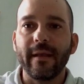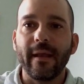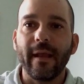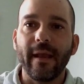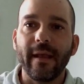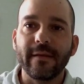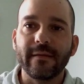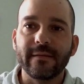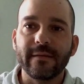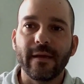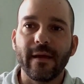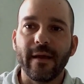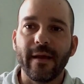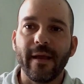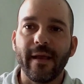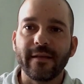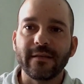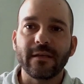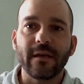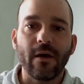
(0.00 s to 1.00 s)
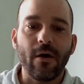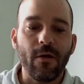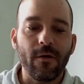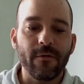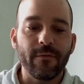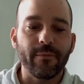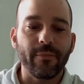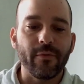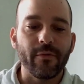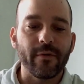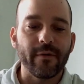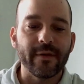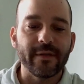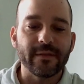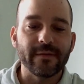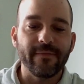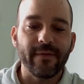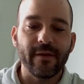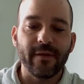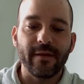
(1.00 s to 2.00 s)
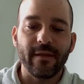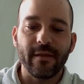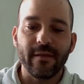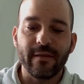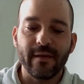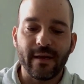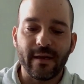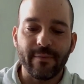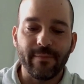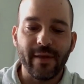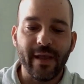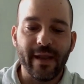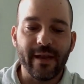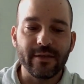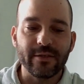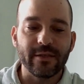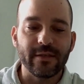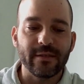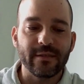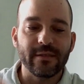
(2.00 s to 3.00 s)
it's cardboard. It's very thick pages,